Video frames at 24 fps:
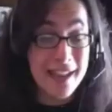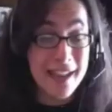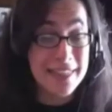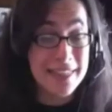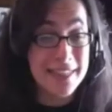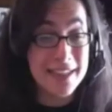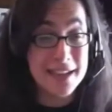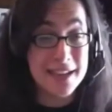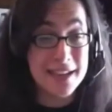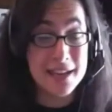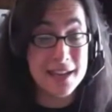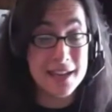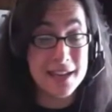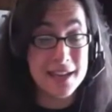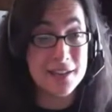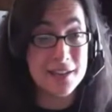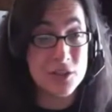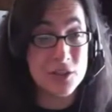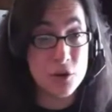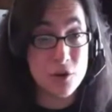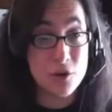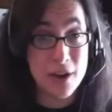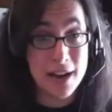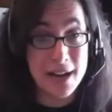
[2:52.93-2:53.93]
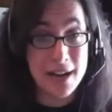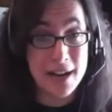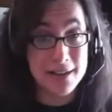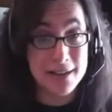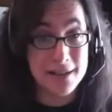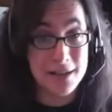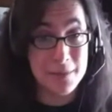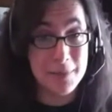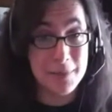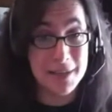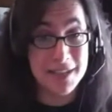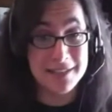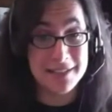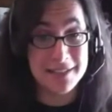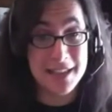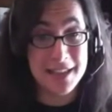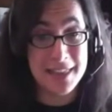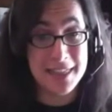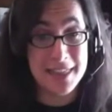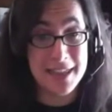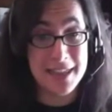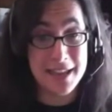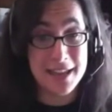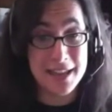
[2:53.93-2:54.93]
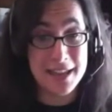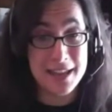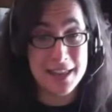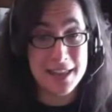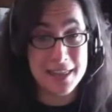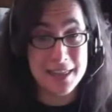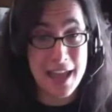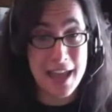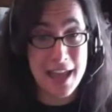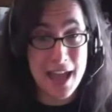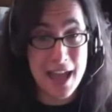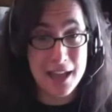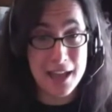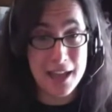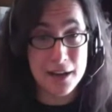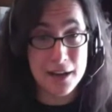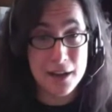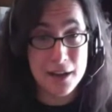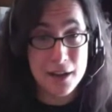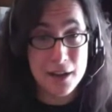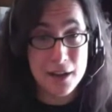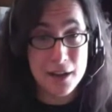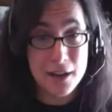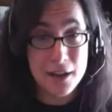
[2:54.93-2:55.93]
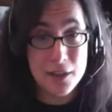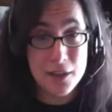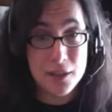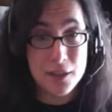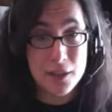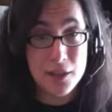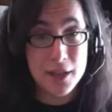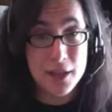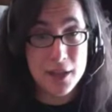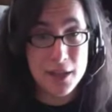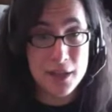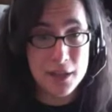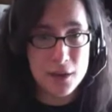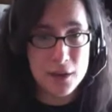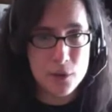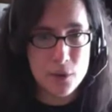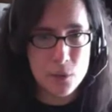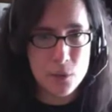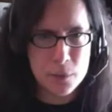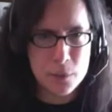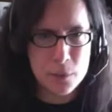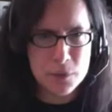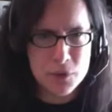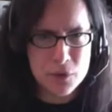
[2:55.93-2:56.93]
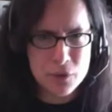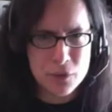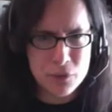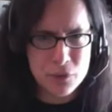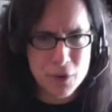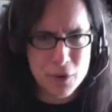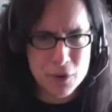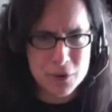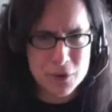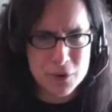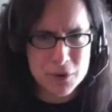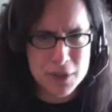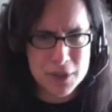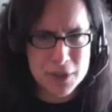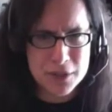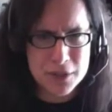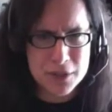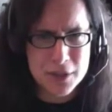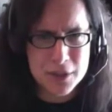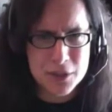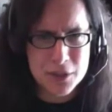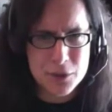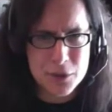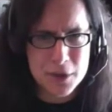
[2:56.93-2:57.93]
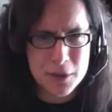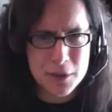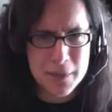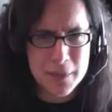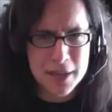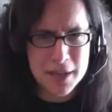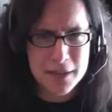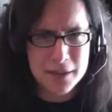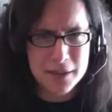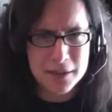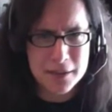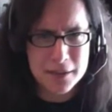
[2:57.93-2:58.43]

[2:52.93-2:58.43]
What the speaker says: think it's a great idea, because I think that whoops, you're frozen. Can you hear me?